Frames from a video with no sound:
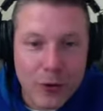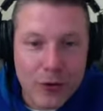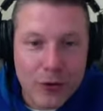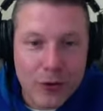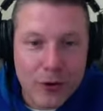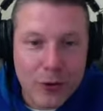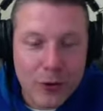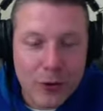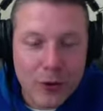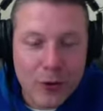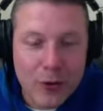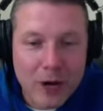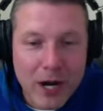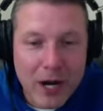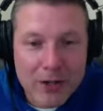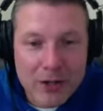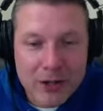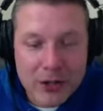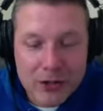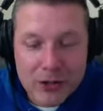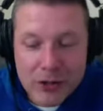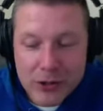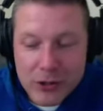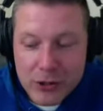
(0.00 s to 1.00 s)
or I
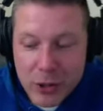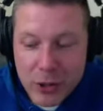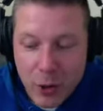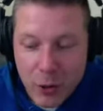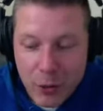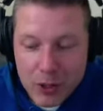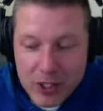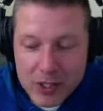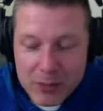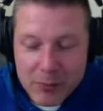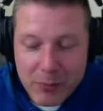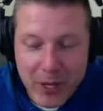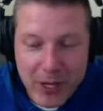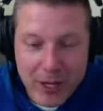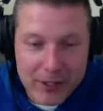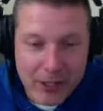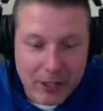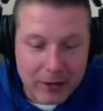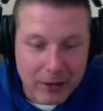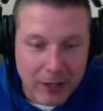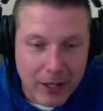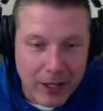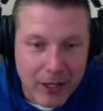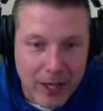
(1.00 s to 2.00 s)
should just go on his page
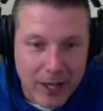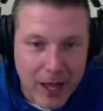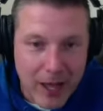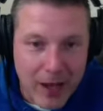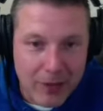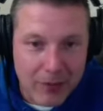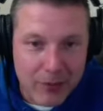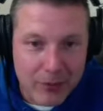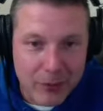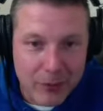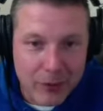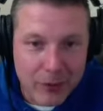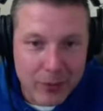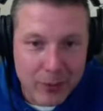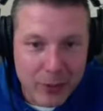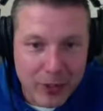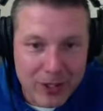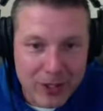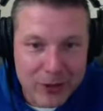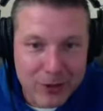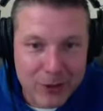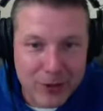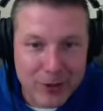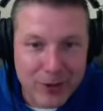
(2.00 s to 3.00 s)
and like every
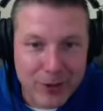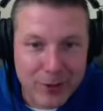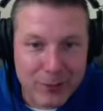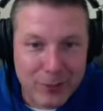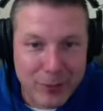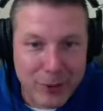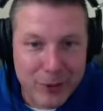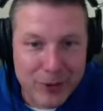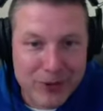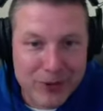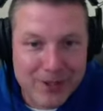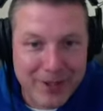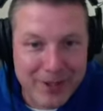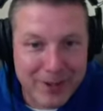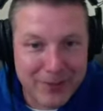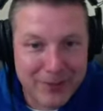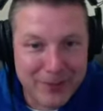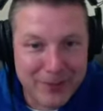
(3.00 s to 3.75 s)
picture he posted.